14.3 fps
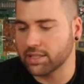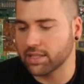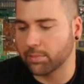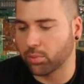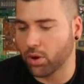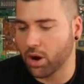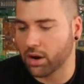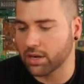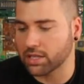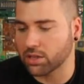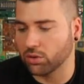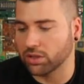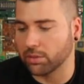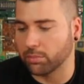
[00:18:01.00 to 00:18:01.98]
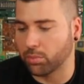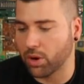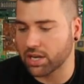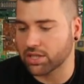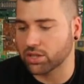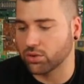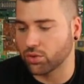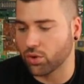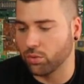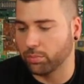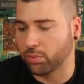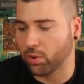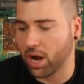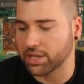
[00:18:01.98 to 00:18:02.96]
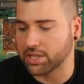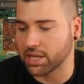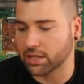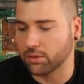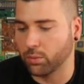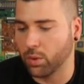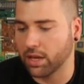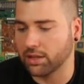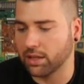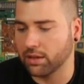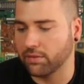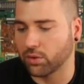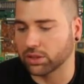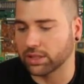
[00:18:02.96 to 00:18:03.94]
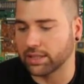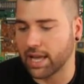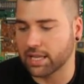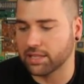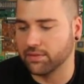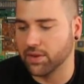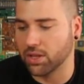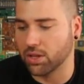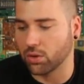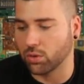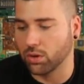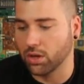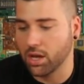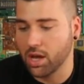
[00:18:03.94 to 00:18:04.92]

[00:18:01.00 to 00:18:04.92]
is the progress on the brushed drone project? Waiting for the next video.